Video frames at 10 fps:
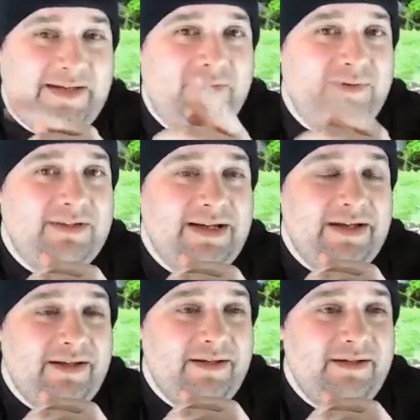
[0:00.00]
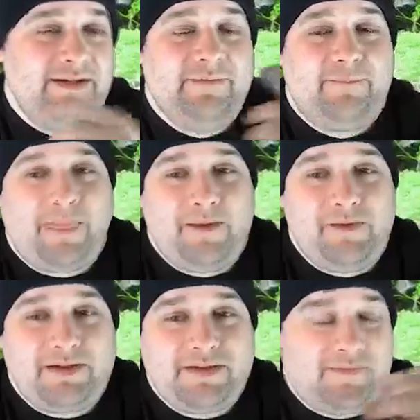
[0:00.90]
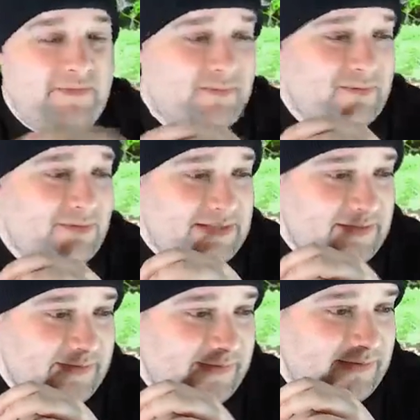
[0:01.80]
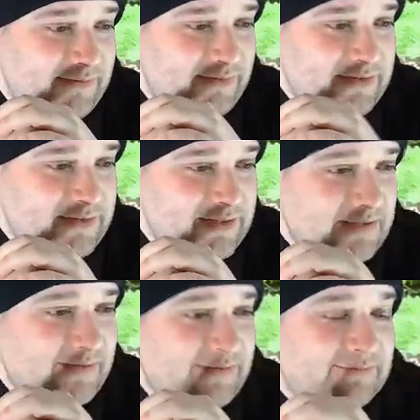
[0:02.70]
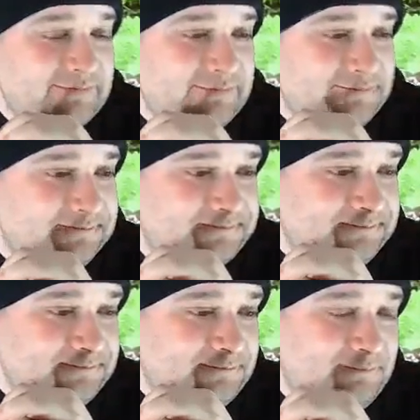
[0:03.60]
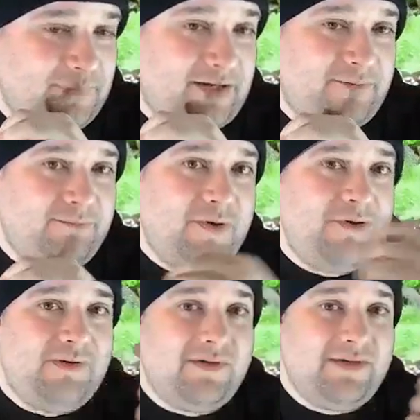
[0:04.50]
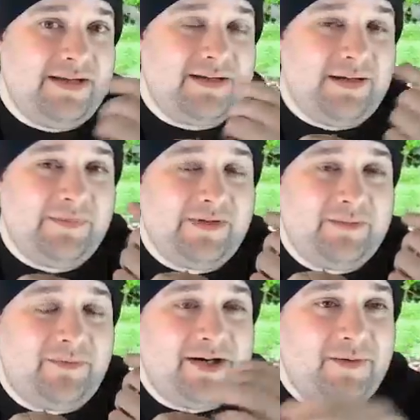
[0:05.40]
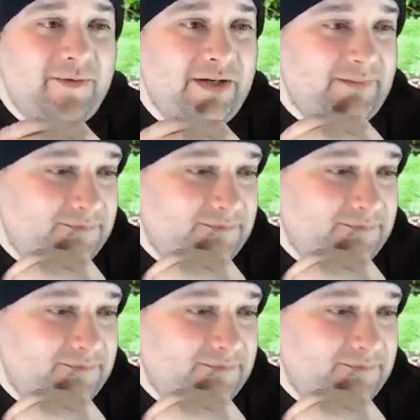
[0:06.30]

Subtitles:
related, and you actually have to scroll down to see the featured channels. But on mobile, it comes up right away.